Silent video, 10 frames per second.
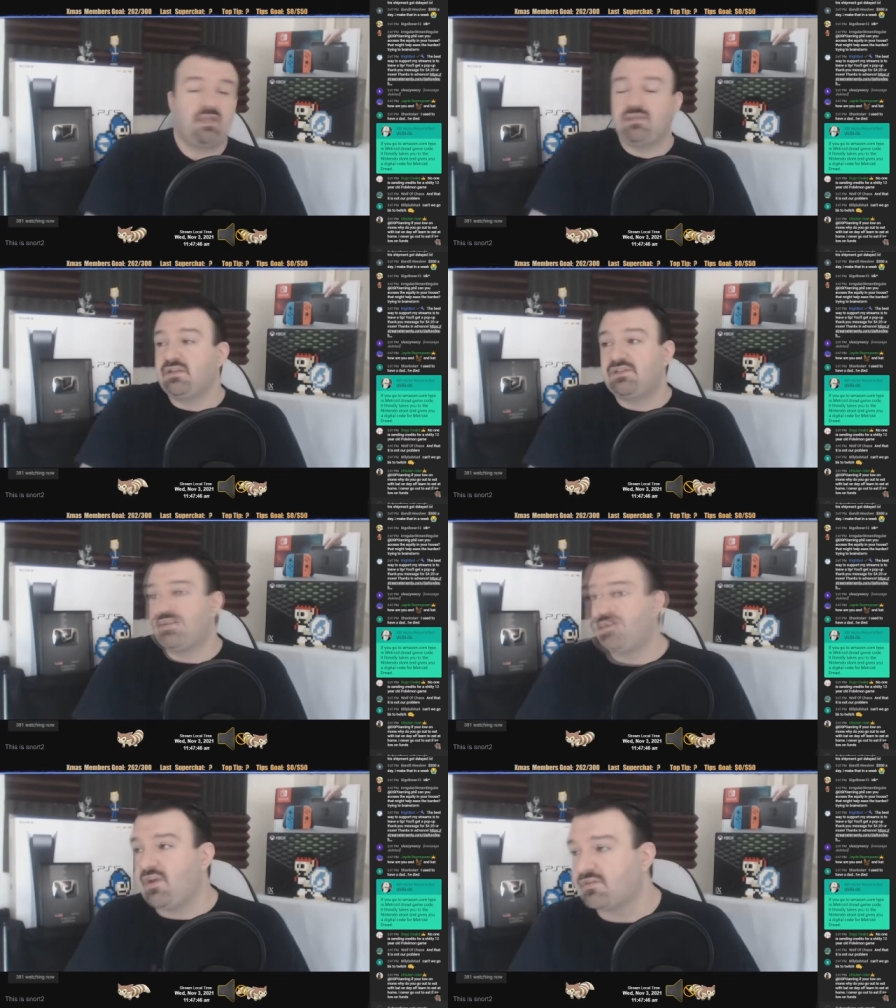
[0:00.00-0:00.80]
It
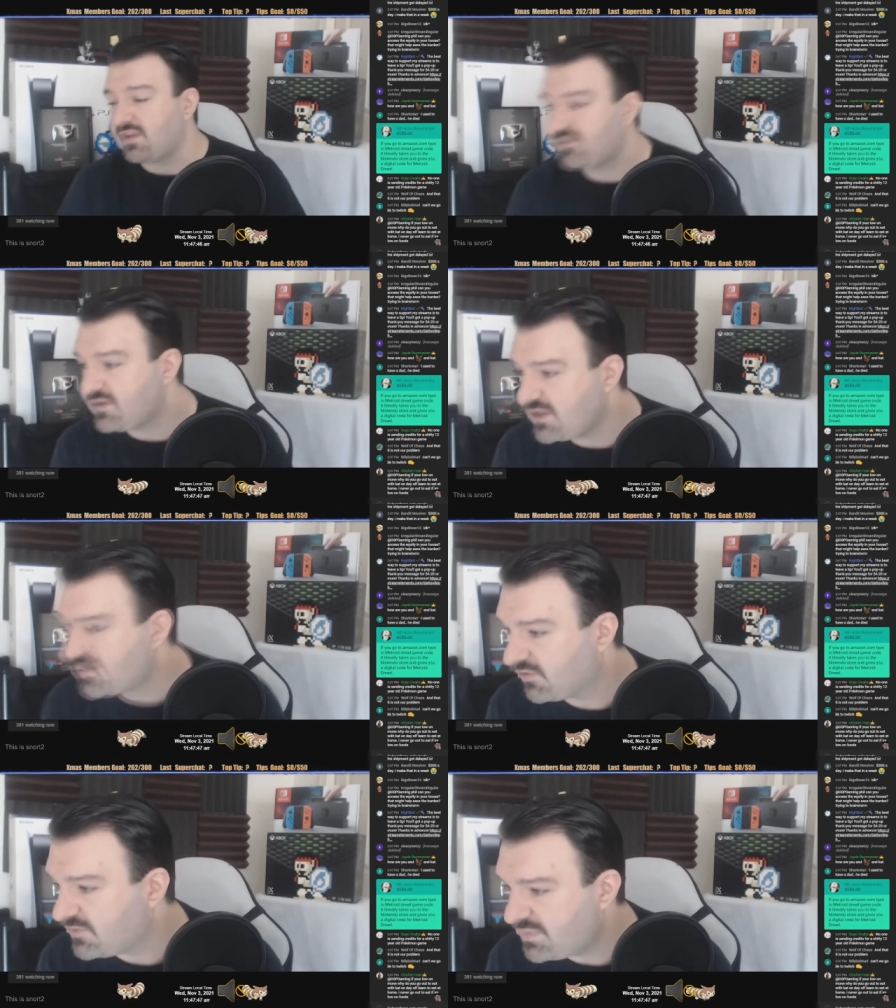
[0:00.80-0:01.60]
just sucks. That's the
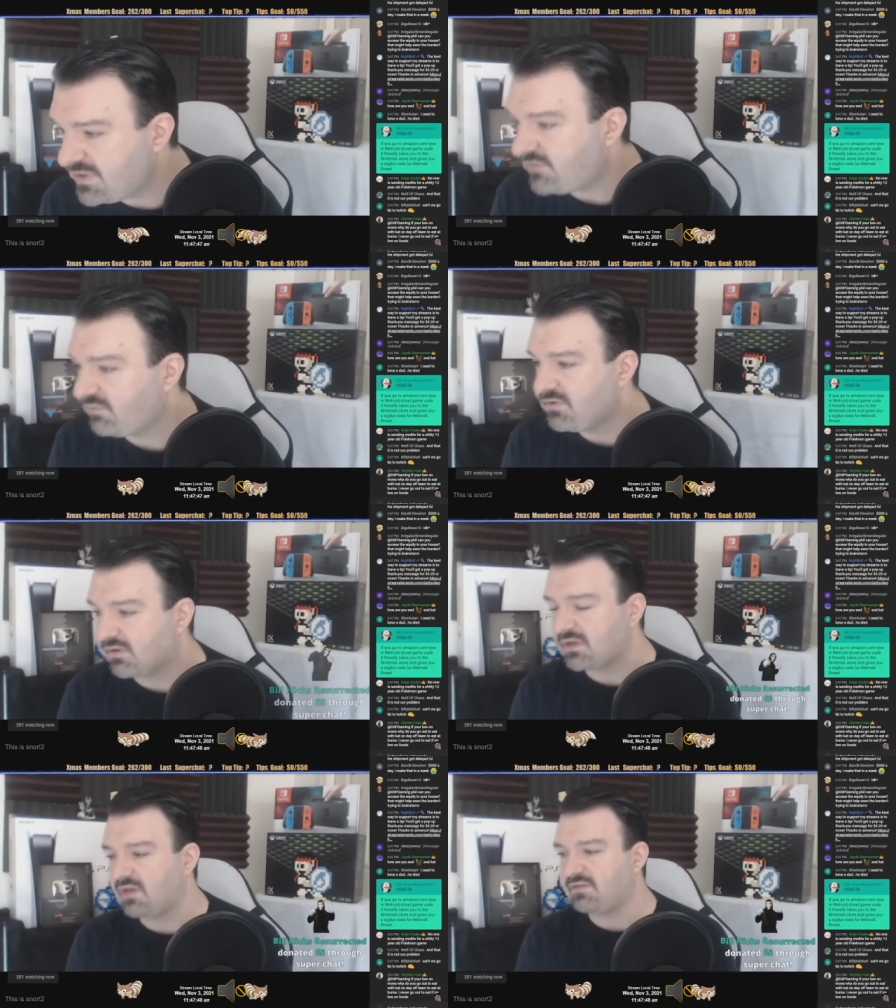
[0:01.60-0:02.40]
nature of the beast when you're
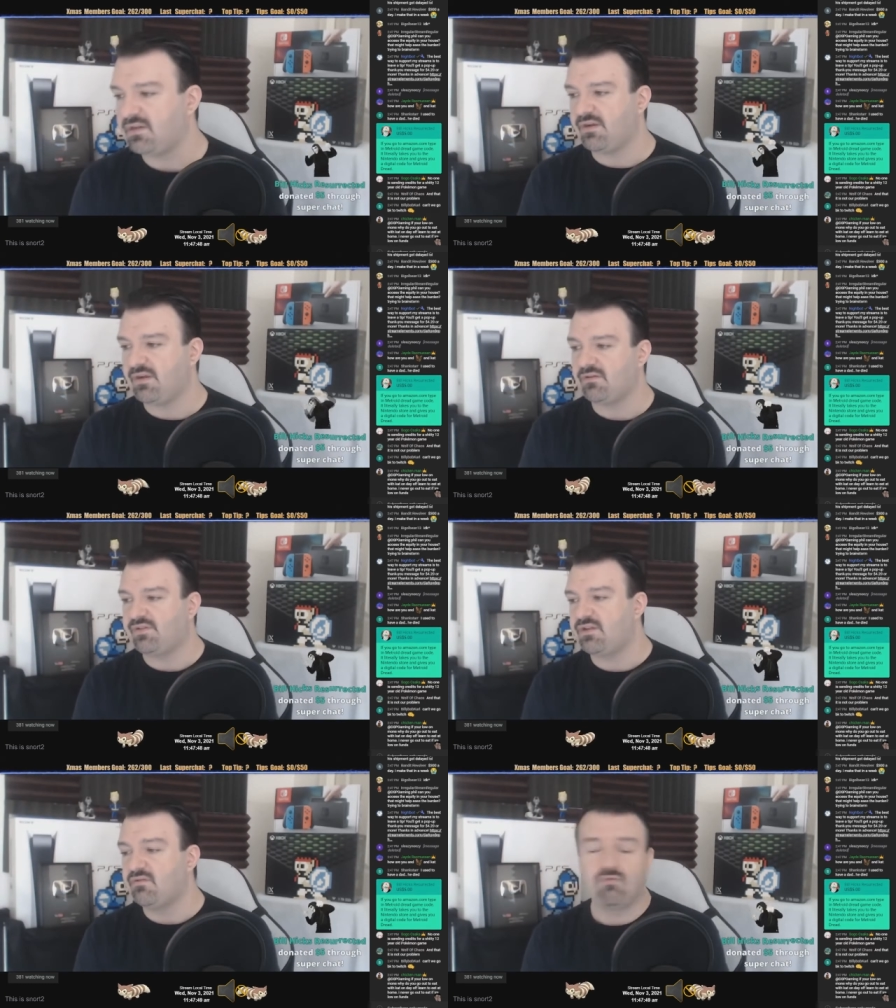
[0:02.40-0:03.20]
a content creator, is
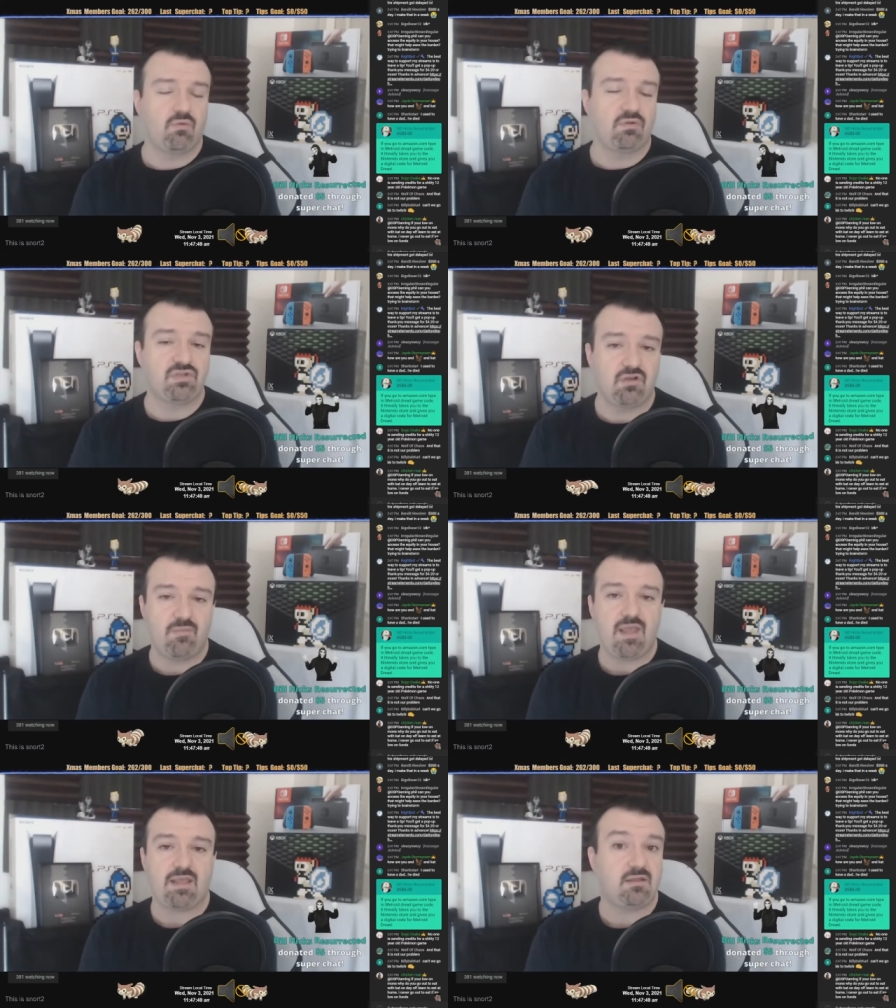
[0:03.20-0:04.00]
that you don't know what you're going to
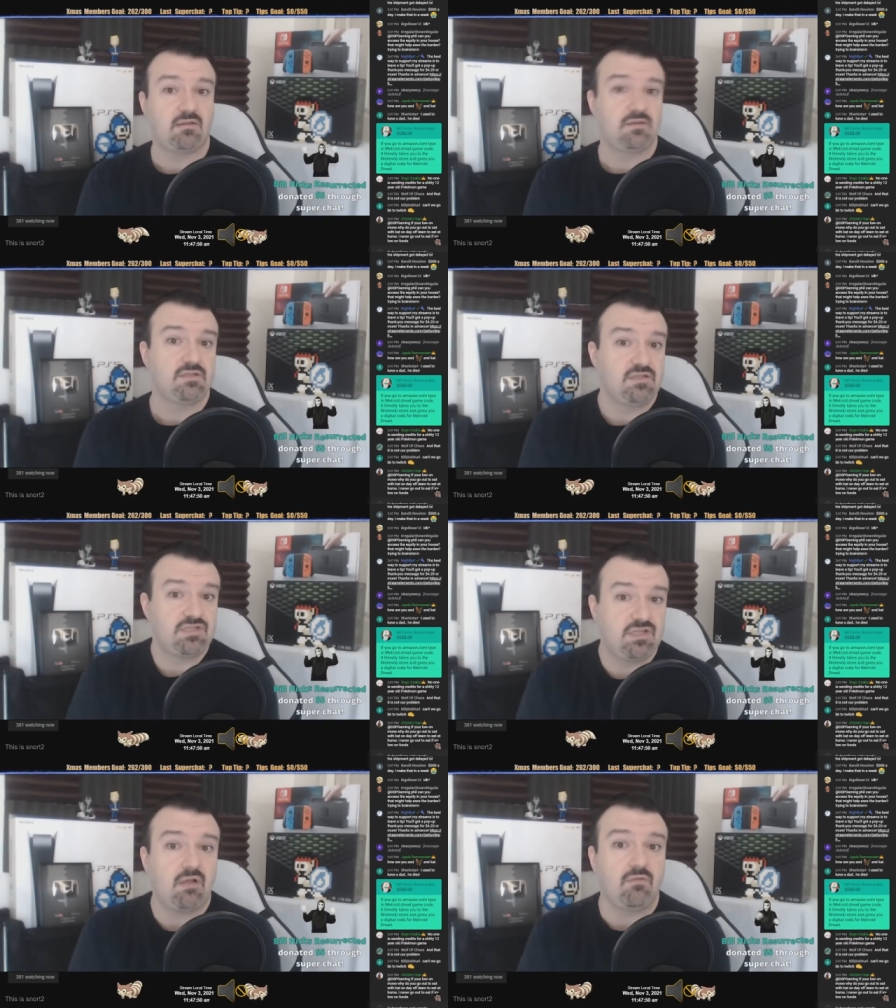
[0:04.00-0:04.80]
make. You
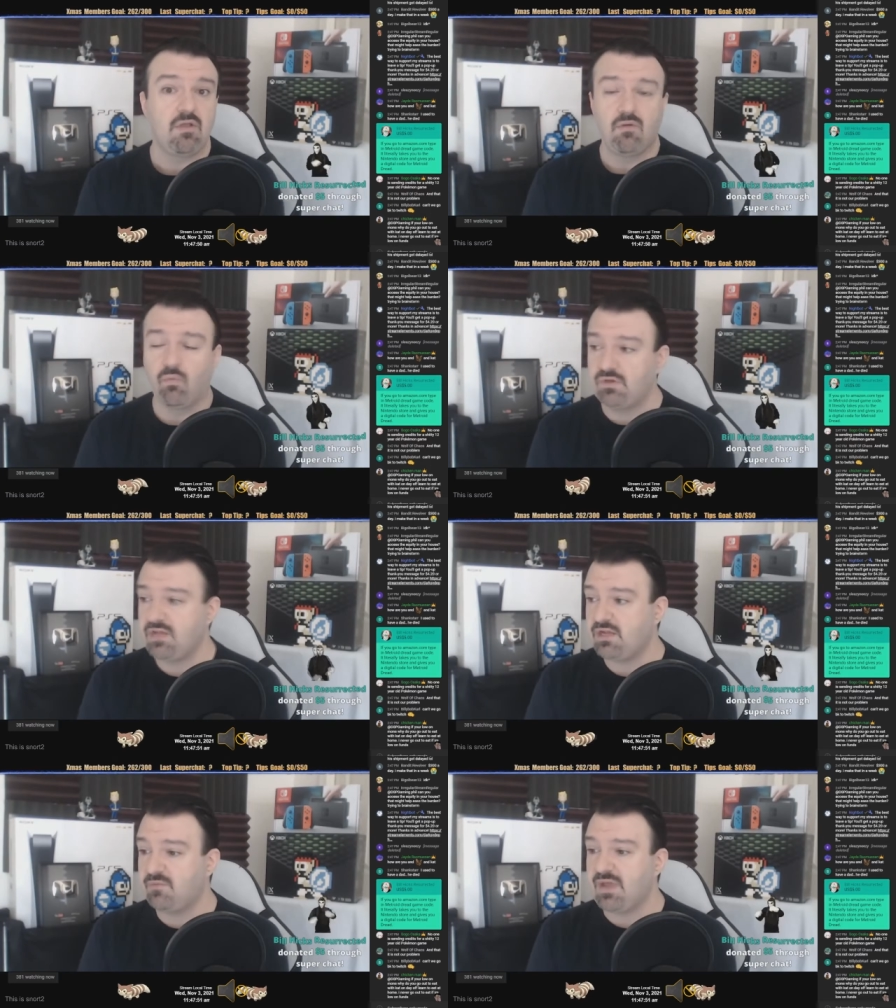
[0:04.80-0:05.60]
just don't. One
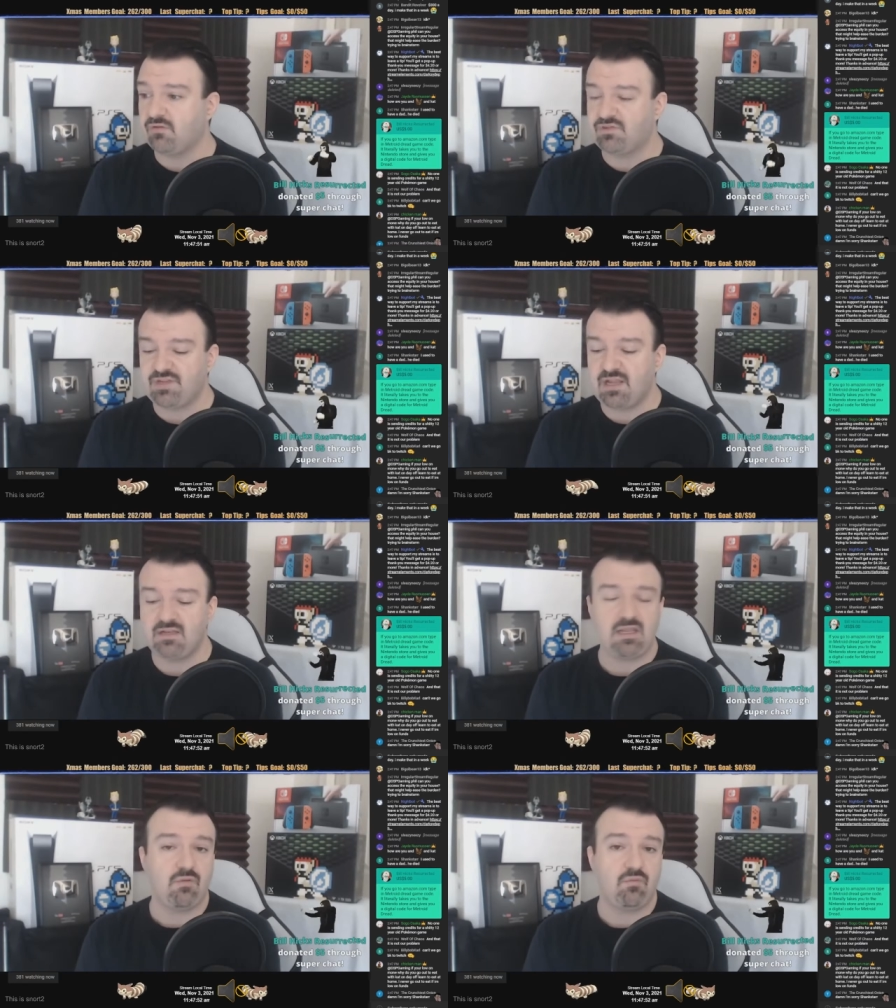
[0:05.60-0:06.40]
day could be
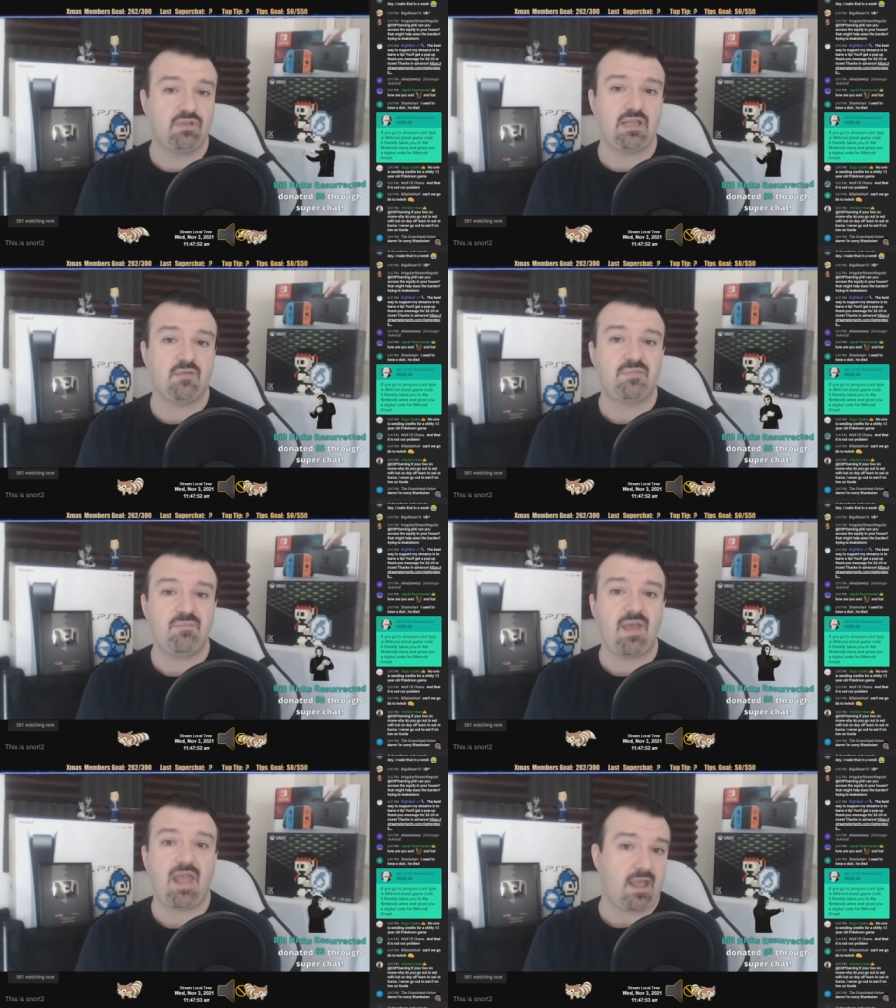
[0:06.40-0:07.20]
outstanding and one day could be
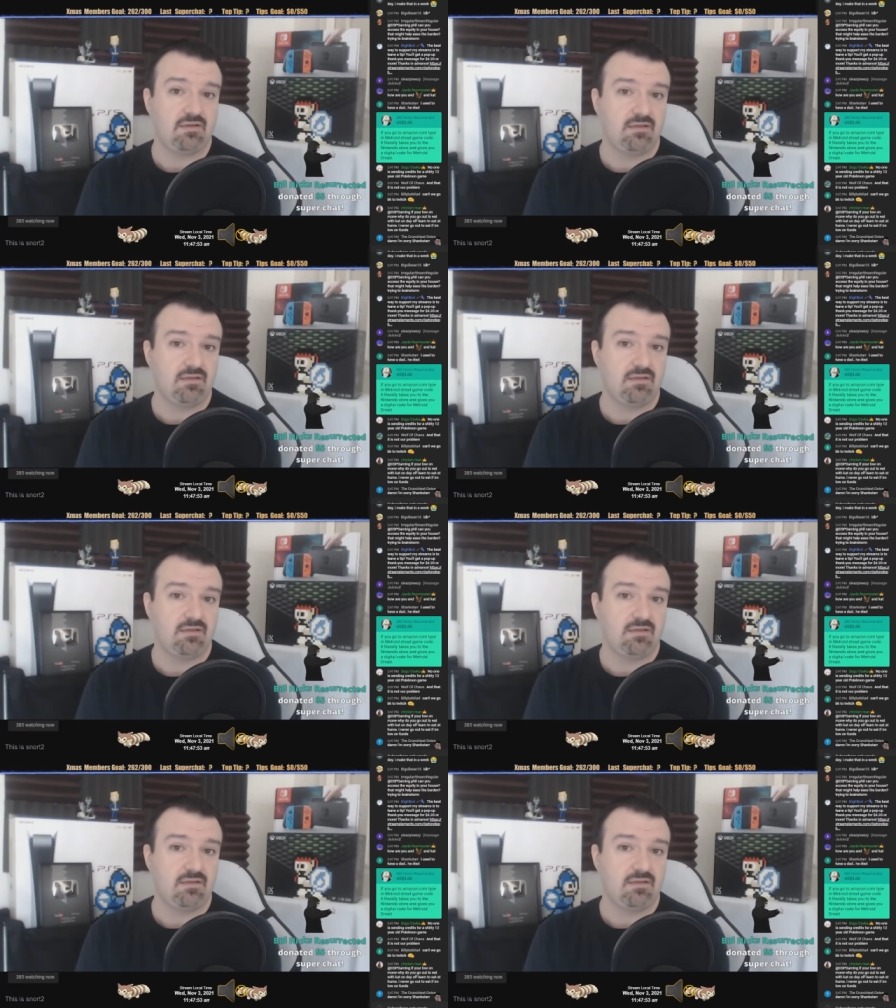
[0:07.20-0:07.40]
bad.